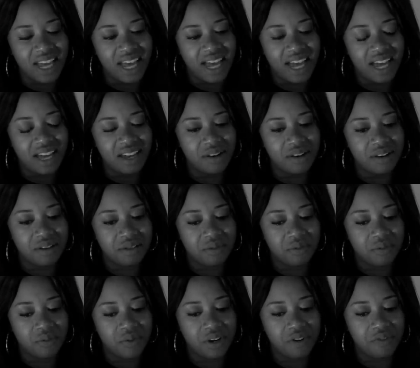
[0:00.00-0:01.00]
And
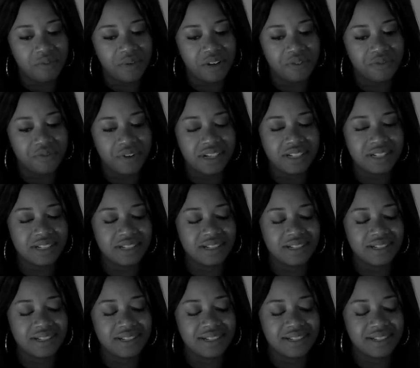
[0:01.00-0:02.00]
one of my friends,
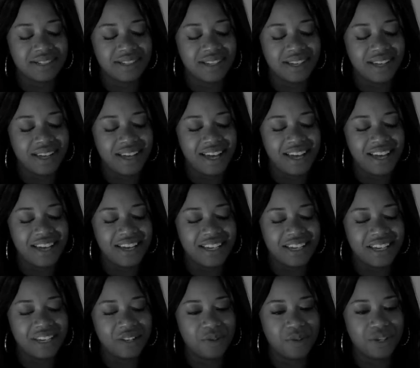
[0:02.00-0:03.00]

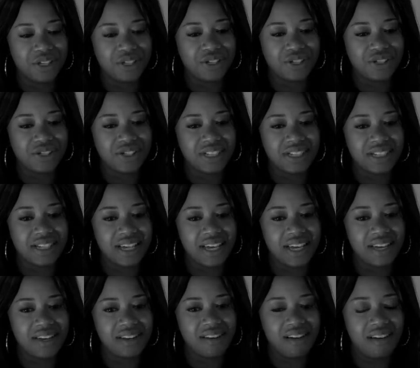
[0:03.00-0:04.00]
he always used to
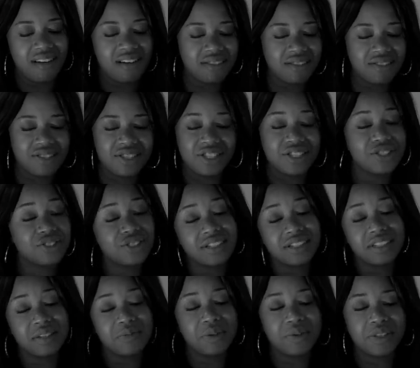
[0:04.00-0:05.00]
say, oh, because he used to
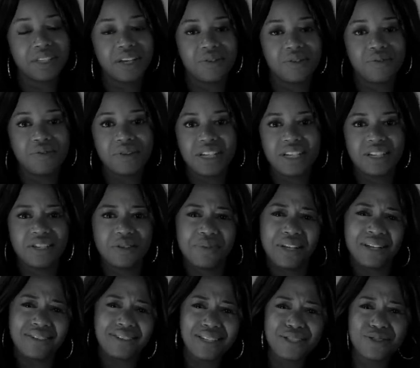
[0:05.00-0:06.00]
see me with that red, and he'd be
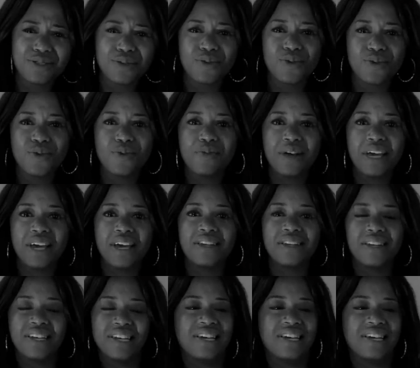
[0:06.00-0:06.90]
like, that's so cool, man.